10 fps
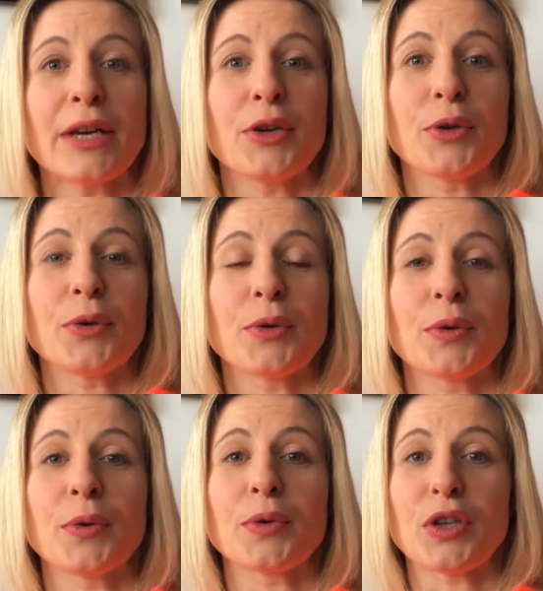
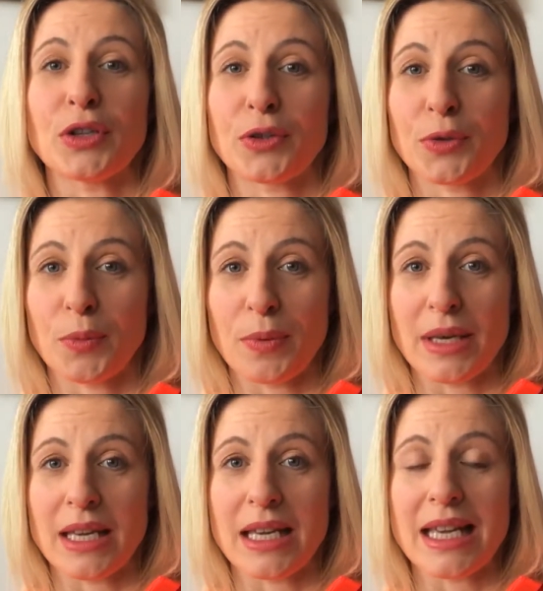you need to
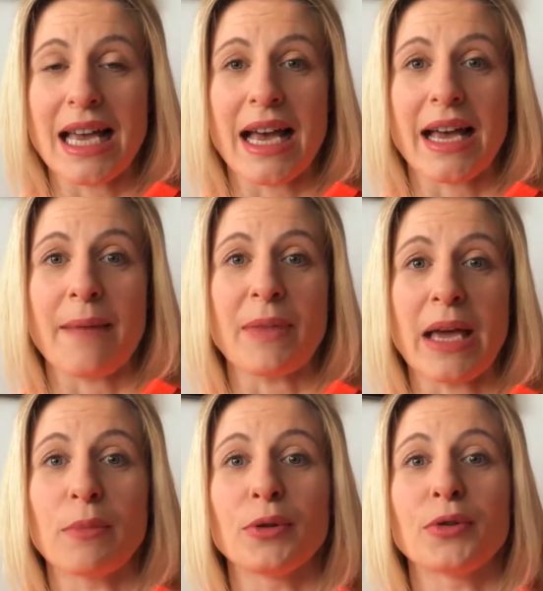be
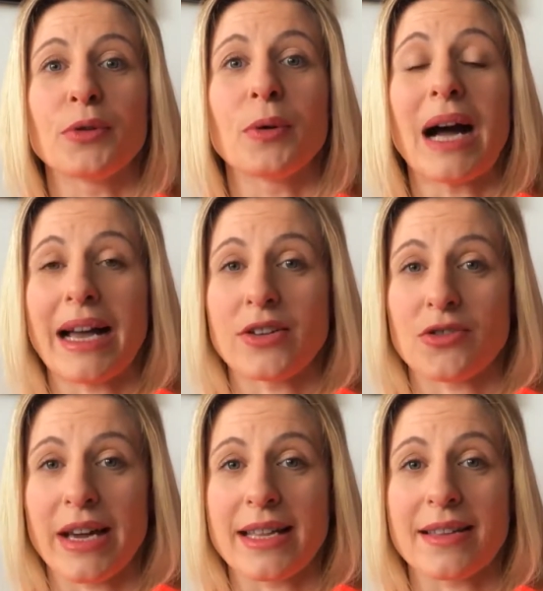able to
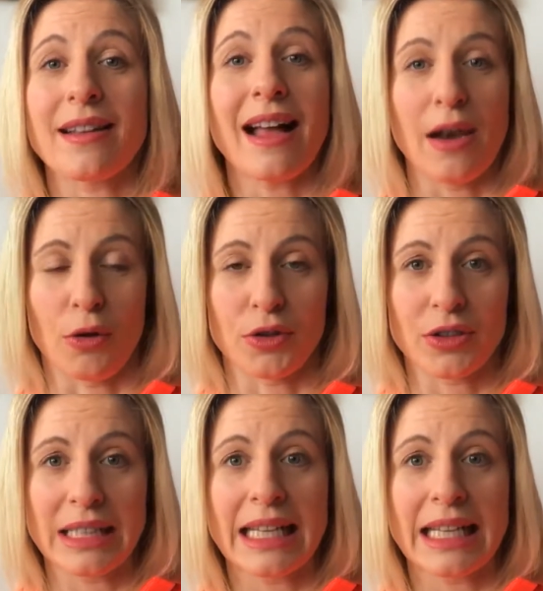hydrate a lot.